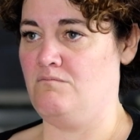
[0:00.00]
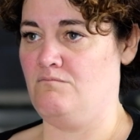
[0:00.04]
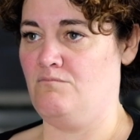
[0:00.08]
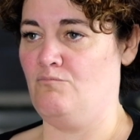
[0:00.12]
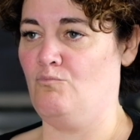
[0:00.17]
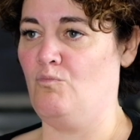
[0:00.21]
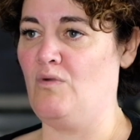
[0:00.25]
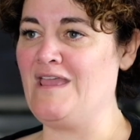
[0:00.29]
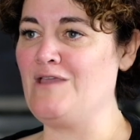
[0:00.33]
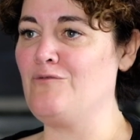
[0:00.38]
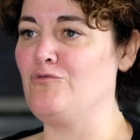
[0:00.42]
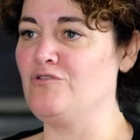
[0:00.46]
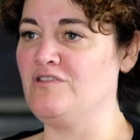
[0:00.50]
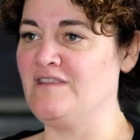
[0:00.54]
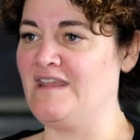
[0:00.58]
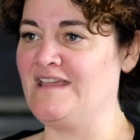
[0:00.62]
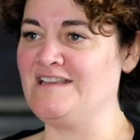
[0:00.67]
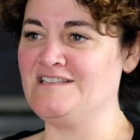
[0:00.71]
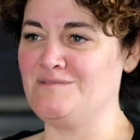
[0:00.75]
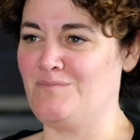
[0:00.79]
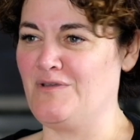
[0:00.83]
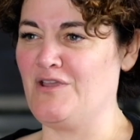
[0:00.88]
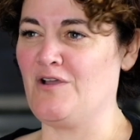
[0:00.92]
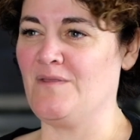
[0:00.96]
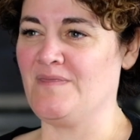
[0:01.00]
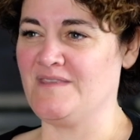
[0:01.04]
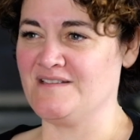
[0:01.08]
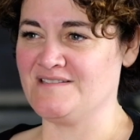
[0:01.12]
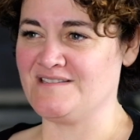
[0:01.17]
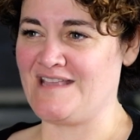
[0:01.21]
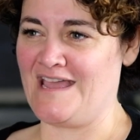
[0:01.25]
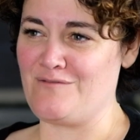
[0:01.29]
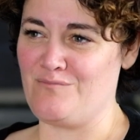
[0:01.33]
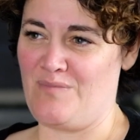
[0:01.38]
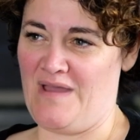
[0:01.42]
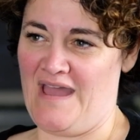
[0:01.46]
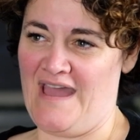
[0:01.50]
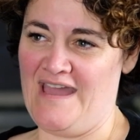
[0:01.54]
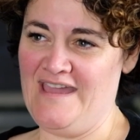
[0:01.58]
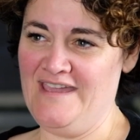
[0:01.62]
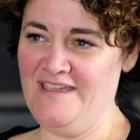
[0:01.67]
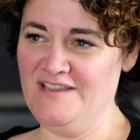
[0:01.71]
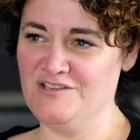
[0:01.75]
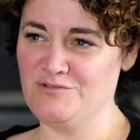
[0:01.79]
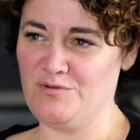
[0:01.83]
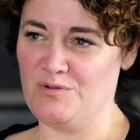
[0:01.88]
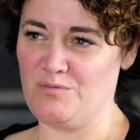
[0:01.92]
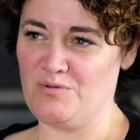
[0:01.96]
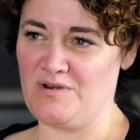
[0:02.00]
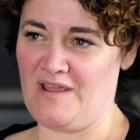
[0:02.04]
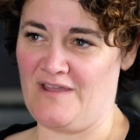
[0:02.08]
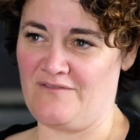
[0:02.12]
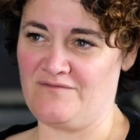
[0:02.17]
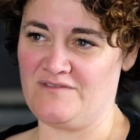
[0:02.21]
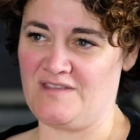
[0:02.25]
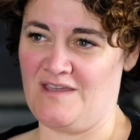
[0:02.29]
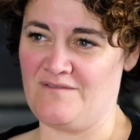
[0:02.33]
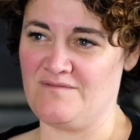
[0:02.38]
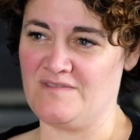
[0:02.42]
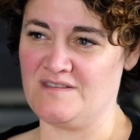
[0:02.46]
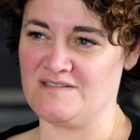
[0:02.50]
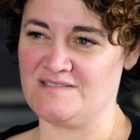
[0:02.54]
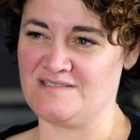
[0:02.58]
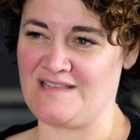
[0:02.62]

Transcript: we would need to be on the same page. We would have to have the